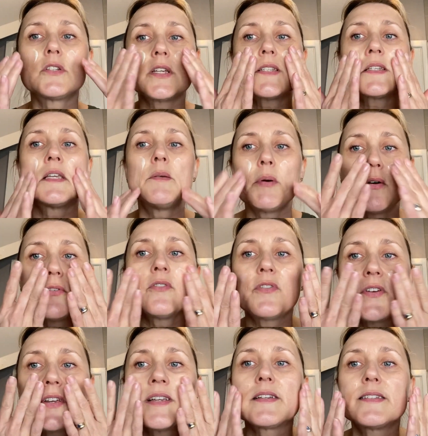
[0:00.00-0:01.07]
just keep it on your
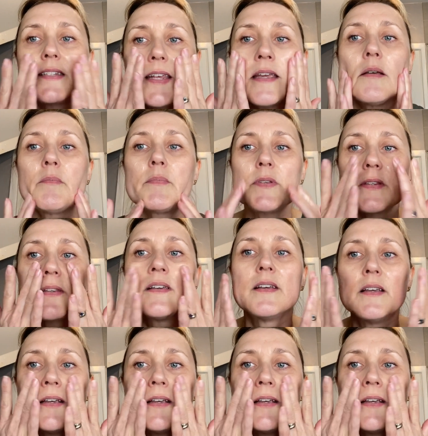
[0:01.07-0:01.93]
fingertips